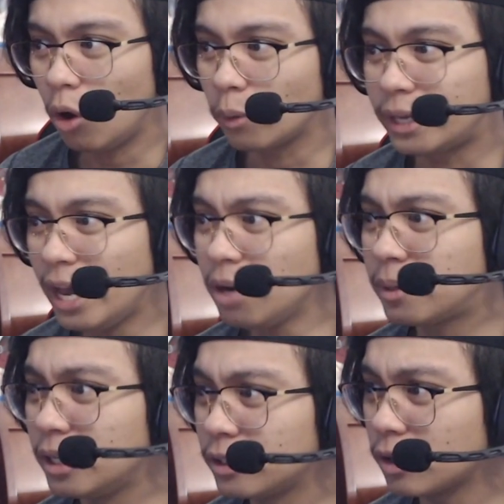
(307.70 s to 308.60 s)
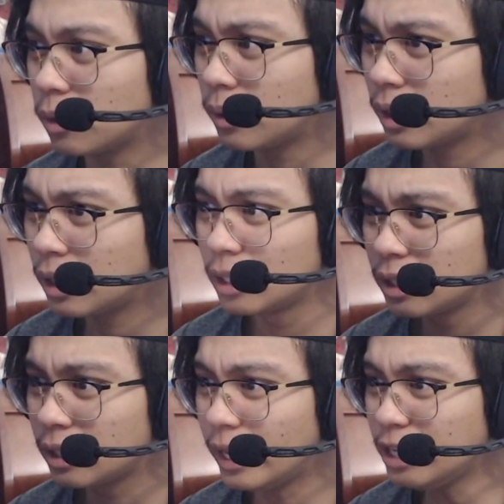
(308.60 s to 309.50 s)
get him, Kirito.
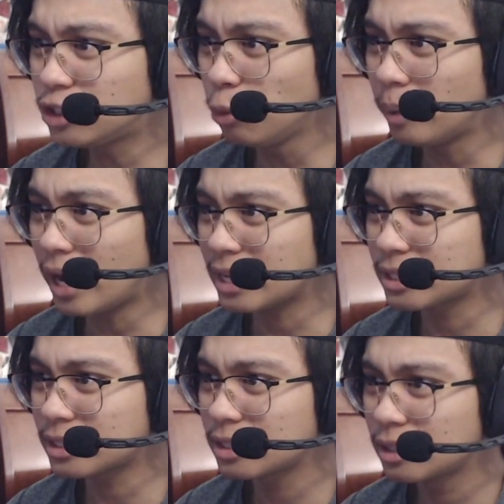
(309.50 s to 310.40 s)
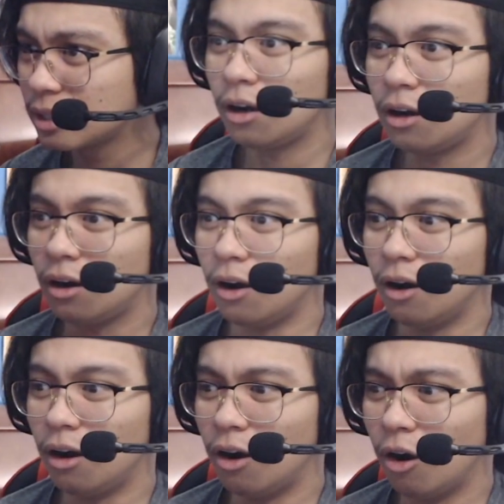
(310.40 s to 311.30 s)
Get his stupid ass.
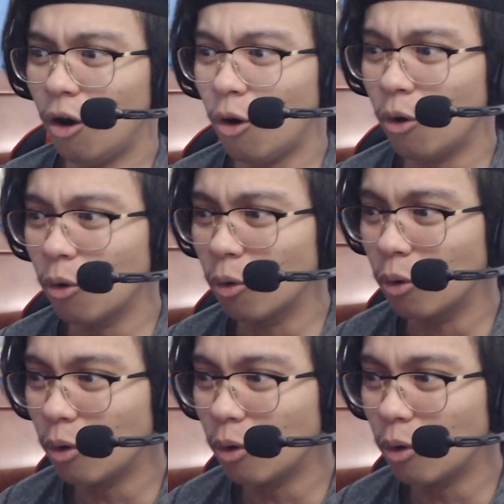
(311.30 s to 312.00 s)
Oh